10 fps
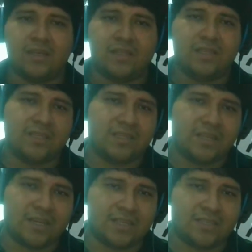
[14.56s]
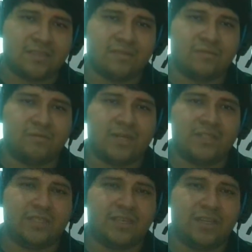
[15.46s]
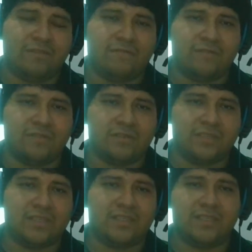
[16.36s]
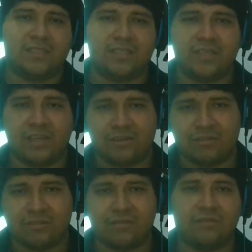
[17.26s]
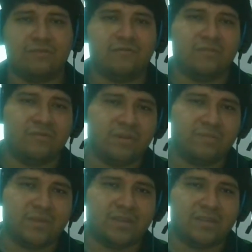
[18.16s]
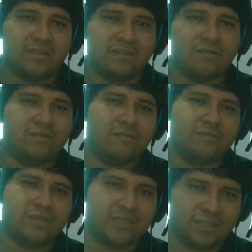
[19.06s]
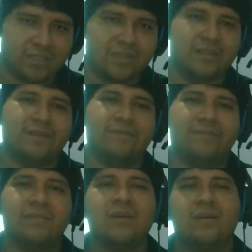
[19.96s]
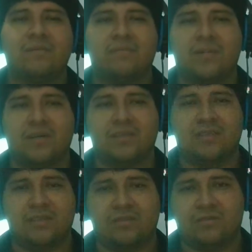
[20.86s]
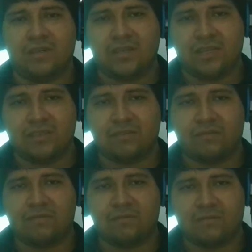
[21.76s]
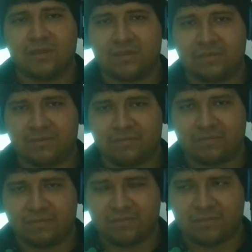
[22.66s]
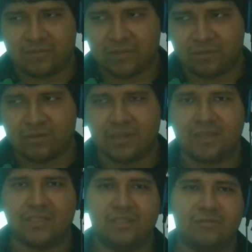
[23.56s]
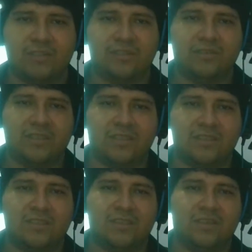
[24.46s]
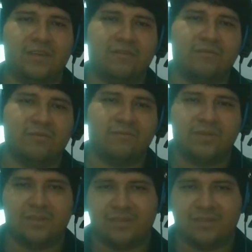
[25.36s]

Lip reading: This class was designed for the 2nd of November of this year. Plus, as you can guess, of the current situation that is in Ecuador,